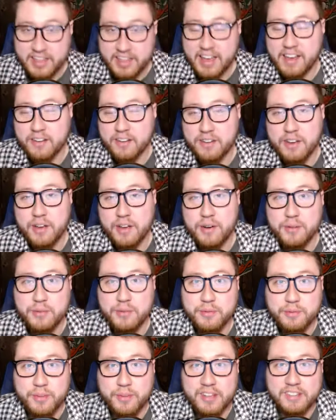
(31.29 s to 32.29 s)
I don't know
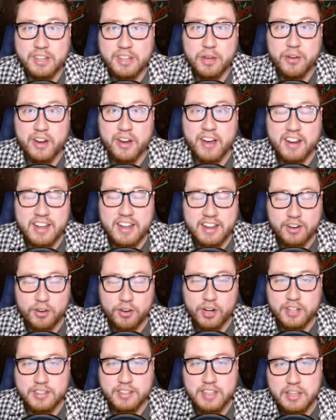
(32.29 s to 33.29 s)
what's going on. I
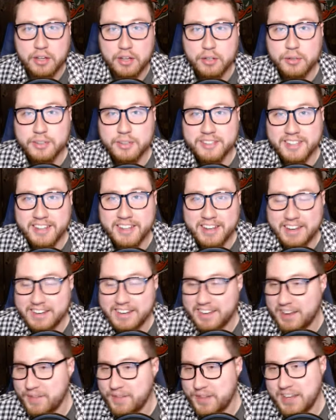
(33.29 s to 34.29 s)
caught the old.
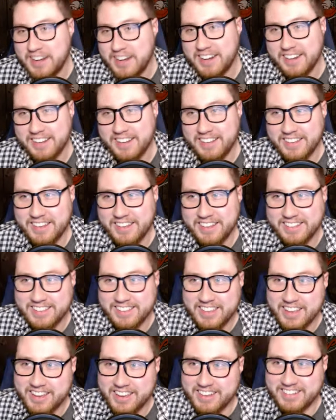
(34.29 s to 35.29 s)
I'm hitting
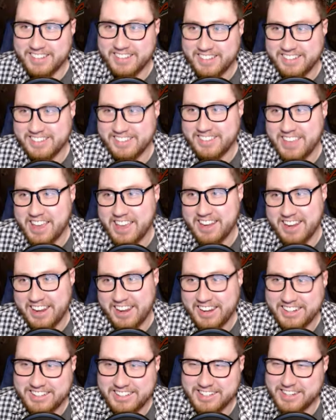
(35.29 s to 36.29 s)
that
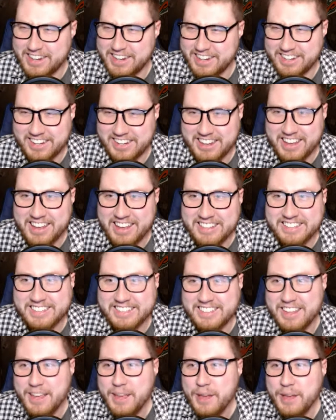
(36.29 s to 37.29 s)
age, I guess,
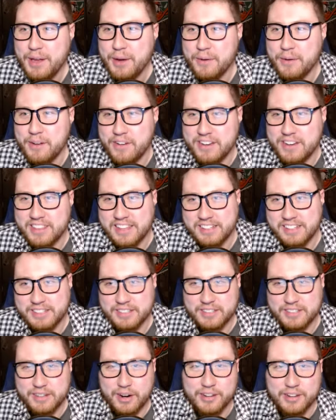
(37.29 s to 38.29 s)
where everything
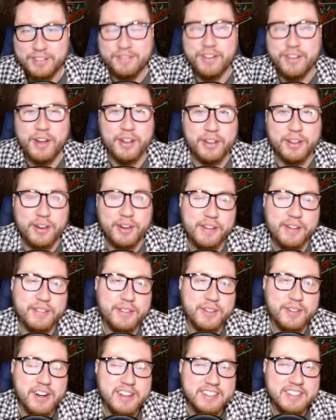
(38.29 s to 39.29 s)
just starts falling off the
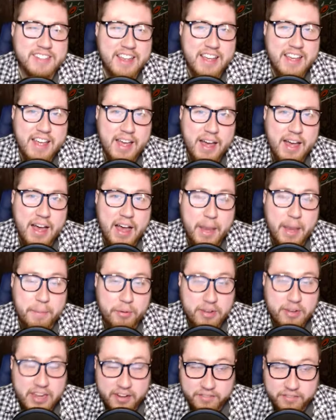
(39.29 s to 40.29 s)
rails. But
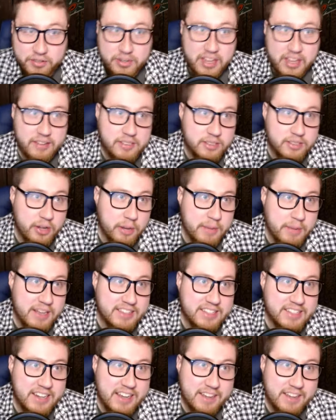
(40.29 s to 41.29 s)
we got a few games to talk about
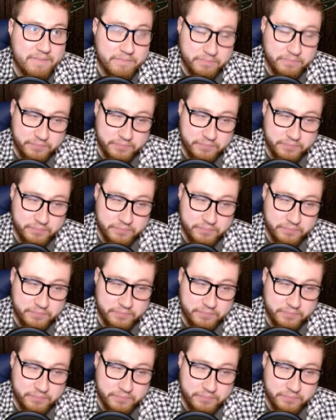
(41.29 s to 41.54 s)
today.